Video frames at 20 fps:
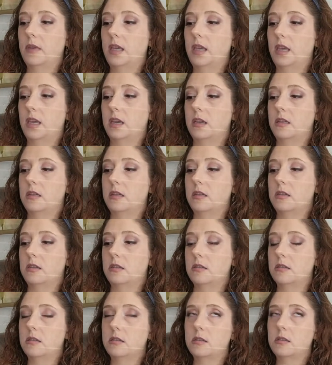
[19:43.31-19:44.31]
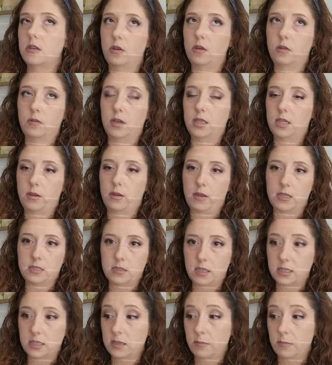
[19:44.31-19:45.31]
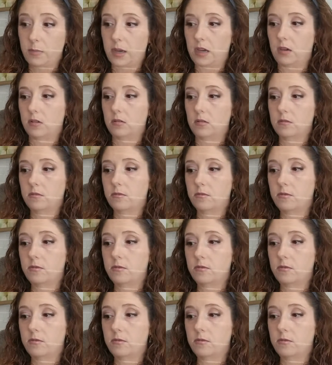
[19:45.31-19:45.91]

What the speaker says: And so in the US, that's about